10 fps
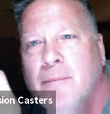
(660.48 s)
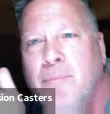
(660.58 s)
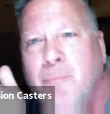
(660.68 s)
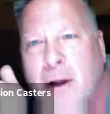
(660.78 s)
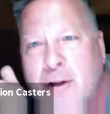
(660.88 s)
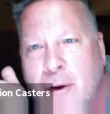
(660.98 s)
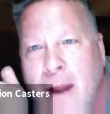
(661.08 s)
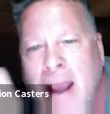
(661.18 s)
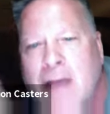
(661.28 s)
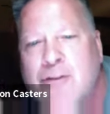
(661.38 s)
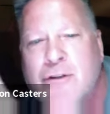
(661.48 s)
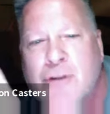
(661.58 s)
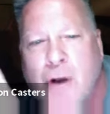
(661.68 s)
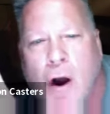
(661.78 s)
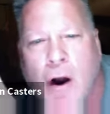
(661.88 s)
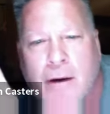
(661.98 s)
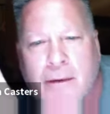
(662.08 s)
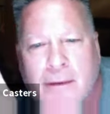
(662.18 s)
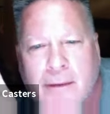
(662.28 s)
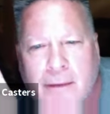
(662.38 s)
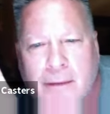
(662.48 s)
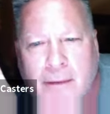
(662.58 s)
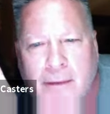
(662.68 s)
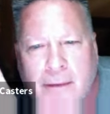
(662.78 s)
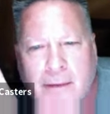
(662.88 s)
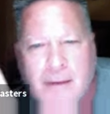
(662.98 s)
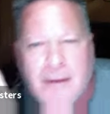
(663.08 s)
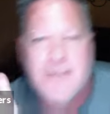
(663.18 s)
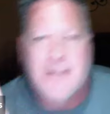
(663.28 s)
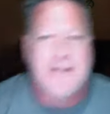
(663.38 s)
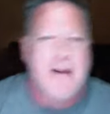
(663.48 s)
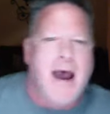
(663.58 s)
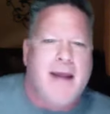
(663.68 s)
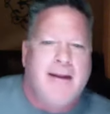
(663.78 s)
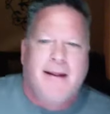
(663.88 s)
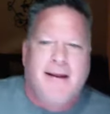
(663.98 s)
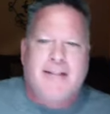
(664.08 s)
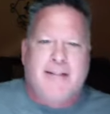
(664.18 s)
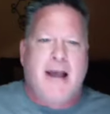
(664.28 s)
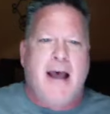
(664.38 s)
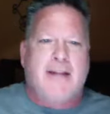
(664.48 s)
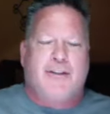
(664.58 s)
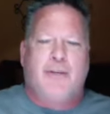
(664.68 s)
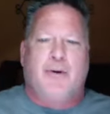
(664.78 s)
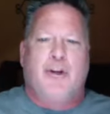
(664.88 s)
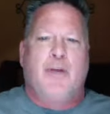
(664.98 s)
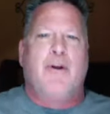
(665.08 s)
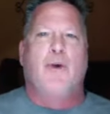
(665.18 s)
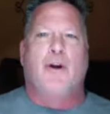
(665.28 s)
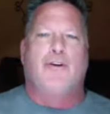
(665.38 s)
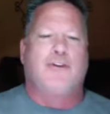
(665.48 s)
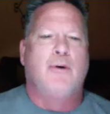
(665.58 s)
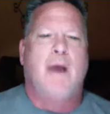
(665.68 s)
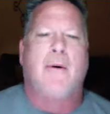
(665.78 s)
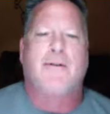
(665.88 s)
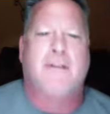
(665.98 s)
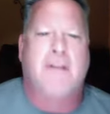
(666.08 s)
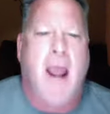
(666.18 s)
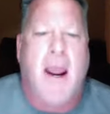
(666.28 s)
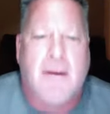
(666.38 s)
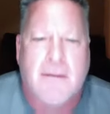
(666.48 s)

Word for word: but your actions aren't. Because it's not, it's not superhuman to work two hours a day.